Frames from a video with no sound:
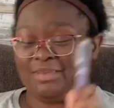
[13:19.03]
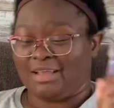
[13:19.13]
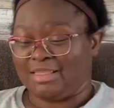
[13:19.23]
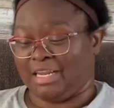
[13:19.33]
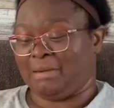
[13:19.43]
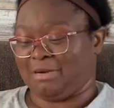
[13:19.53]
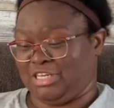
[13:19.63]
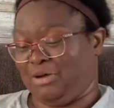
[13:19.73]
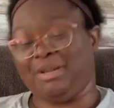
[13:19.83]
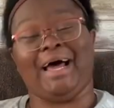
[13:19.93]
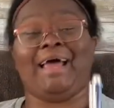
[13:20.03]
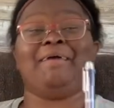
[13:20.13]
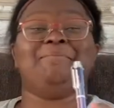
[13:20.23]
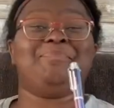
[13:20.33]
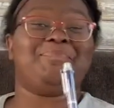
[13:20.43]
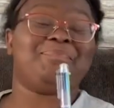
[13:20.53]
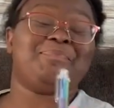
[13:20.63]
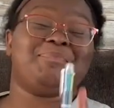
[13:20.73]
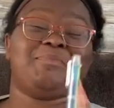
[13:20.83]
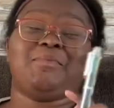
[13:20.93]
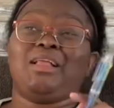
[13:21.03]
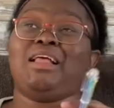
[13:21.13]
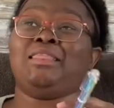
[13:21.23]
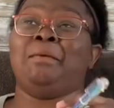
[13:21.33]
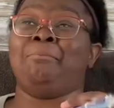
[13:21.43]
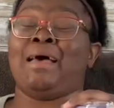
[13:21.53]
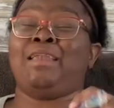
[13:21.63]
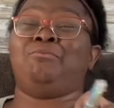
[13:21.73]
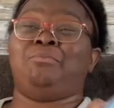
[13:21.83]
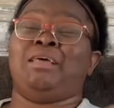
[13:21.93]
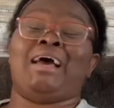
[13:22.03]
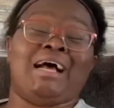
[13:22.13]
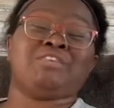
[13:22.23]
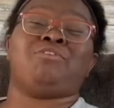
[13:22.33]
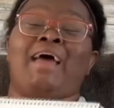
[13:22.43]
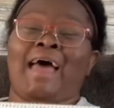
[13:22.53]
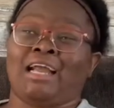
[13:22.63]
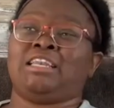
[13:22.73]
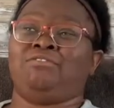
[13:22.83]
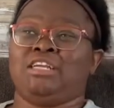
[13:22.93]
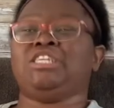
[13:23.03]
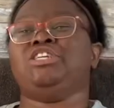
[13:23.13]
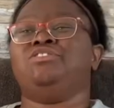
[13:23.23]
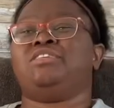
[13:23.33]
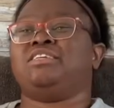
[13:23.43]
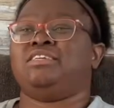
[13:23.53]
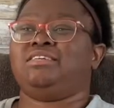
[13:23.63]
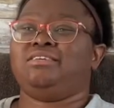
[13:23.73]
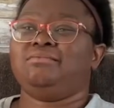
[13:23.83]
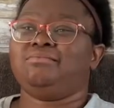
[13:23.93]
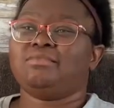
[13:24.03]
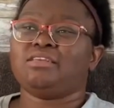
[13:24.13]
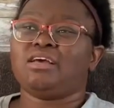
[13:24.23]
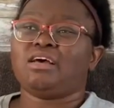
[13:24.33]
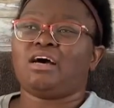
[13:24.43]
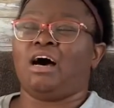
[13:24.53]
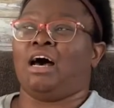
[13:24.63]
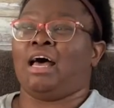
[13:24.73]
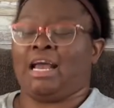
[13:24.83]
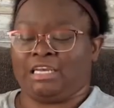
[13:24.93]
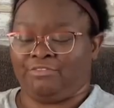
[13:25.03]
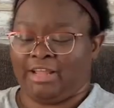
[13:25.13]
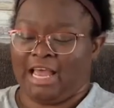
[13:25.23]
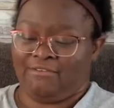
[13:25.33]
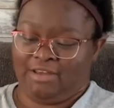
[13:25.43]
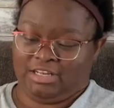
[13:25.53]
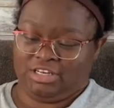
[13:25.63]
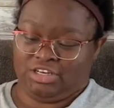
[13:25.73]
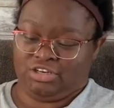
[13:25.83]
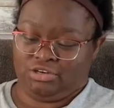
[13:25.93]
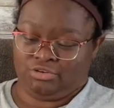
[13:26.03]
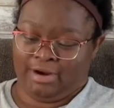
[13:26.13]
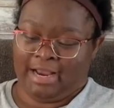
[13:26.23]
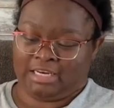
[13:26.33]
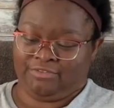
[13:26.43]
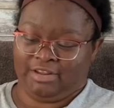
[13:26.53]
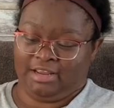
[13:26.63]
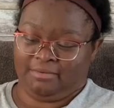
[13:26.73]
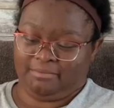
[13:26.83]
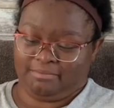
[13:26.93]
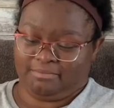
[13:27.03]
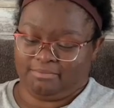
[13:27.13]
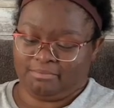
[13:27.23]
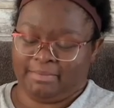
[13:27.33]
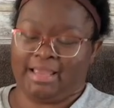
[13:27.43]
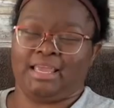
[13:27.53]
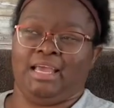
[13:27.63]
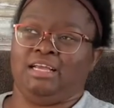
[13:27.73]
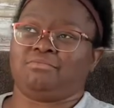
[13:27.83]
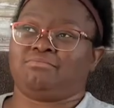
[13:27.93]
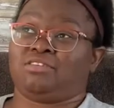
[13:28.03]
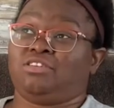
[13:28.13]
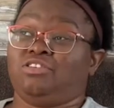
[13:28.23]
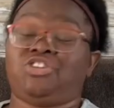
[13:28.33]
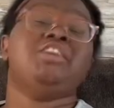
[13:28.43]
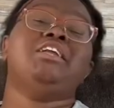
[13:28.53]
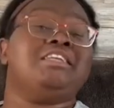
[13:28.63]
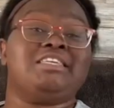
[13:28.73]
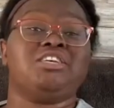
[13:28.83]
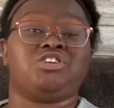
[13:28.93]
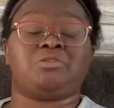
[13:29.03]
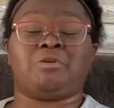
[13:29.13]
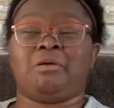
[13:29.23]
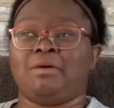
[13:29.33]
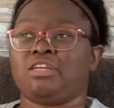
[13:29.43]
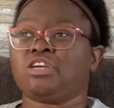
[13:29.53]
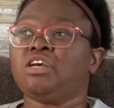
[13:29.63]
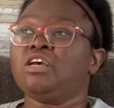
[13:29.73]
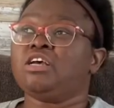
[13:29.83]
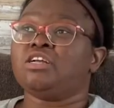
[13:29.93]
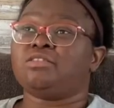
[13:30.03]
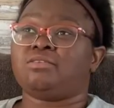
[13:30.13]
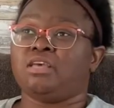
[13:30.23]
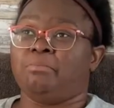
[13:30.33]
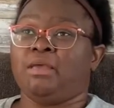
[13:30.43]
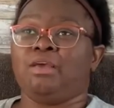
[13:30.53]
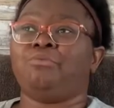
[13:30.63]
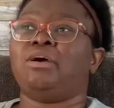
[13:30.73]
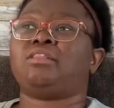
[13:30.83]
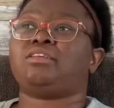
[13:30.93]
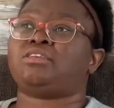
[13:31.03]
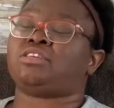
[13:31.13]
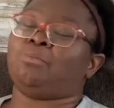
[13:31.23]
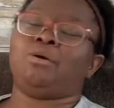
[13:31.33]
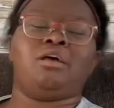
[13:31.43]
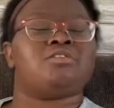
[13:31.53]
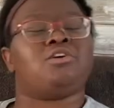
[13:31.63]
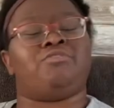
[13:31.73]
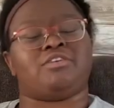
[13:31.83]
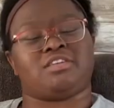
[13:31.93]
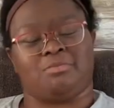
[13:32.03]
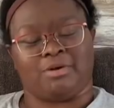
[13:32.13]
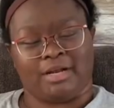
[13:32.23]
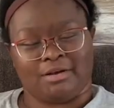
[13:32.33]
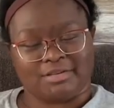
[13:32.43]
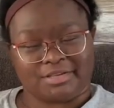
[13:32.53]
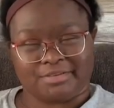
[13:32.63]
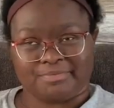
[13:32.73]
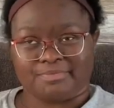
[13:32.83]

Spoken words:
The numbers don't lie. The guys were actively choosing, actively having to choose, or actively making shitty decisions pretty much to be with someone else over someone else.